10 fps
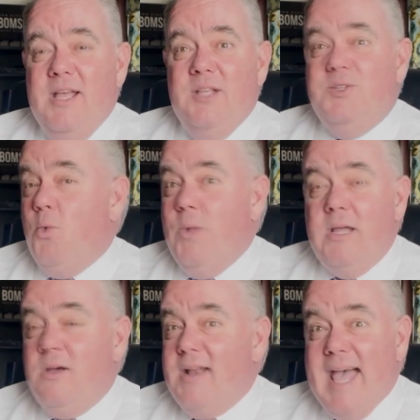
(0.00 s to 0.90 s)
So we
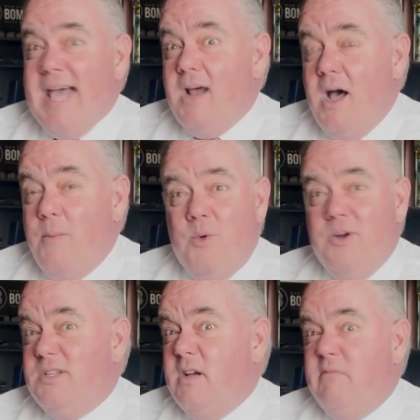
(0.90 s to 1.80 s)
could have had
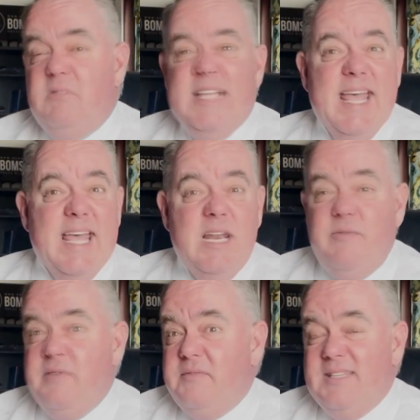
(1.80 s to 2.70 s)
upwards of 10,
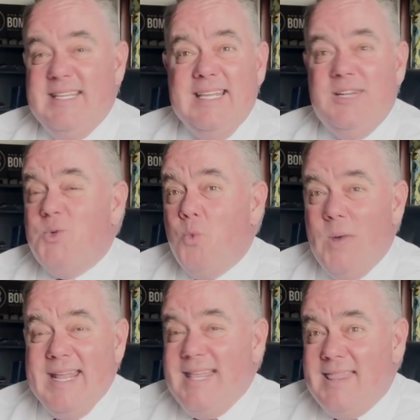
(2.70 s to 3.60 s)
15,
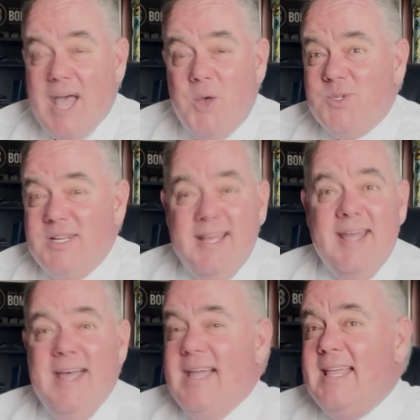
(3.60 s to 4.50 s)
20,000.
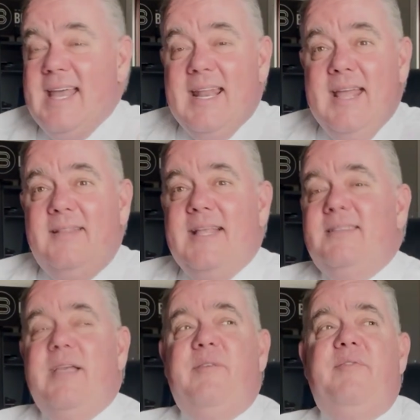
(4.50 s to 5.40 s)
Again, that's
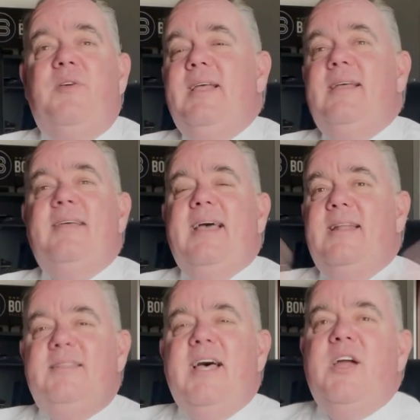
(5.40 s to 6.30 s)
like filling an
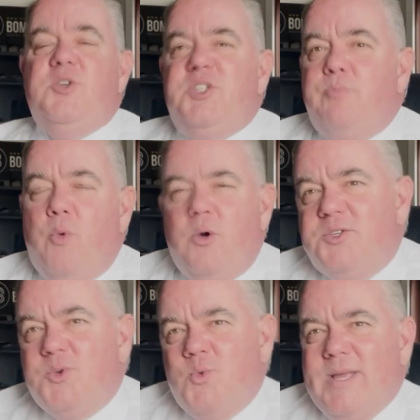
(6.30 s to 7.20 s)
entire
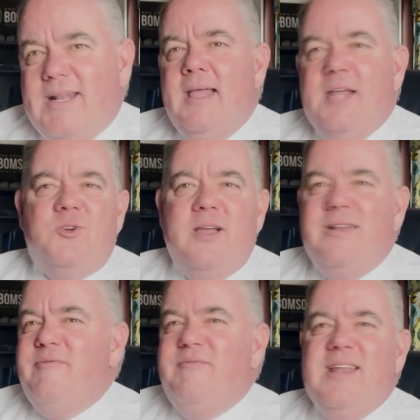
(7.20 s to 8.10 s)
sports arena and trying
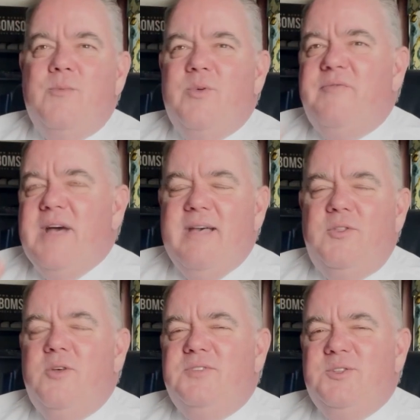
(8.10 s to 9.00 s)
to feed them with five
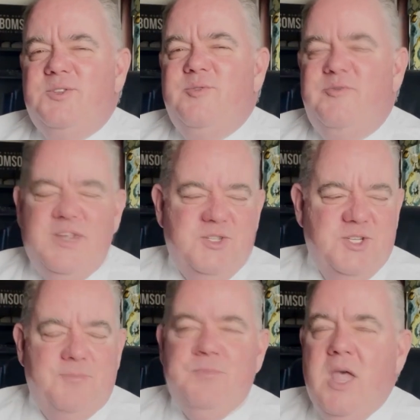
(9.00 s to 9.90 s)
loaves and two
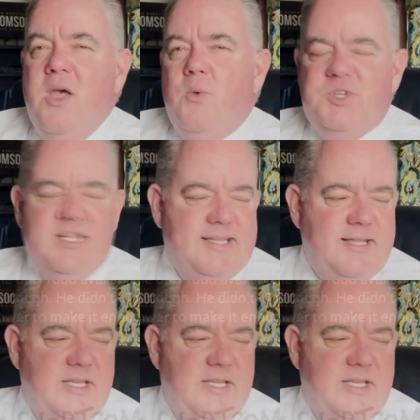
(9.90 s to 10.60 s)
fishes. Well, she said this.